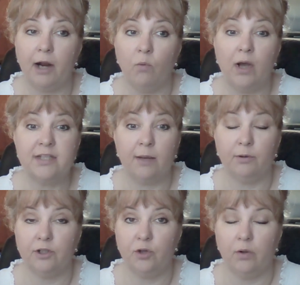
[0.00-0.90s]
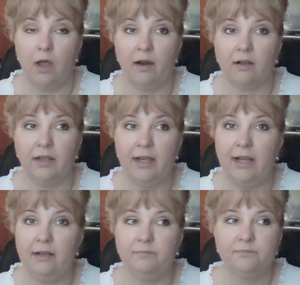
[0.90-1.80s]
I was able to do a lot of
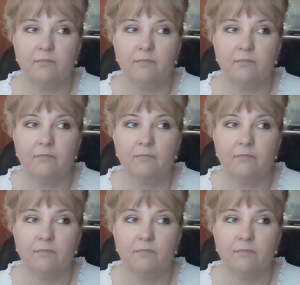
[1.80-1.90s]
cleaning,